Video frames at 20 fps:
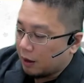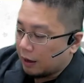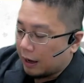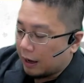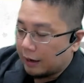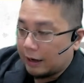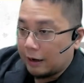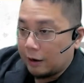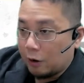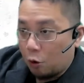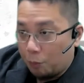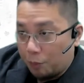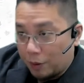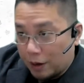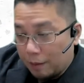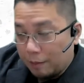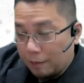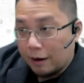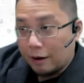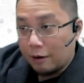and then they open
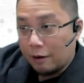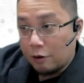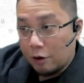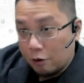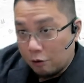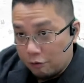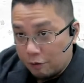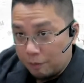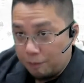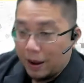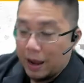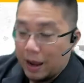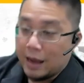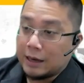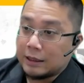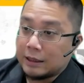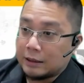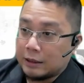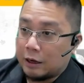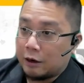up and then they repair
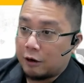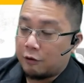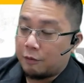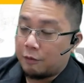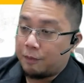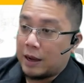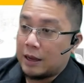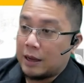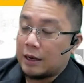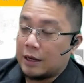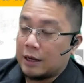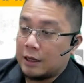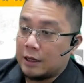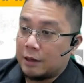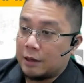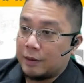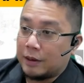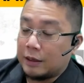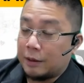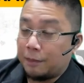the
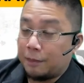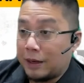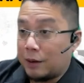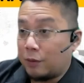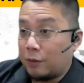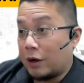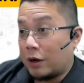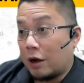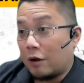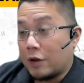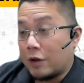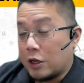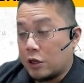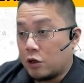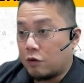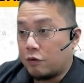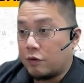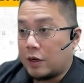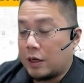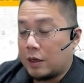ligament depending what kind of
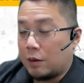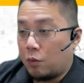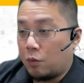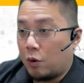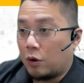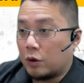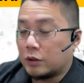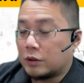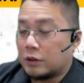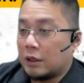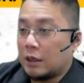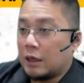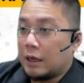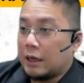injury it was.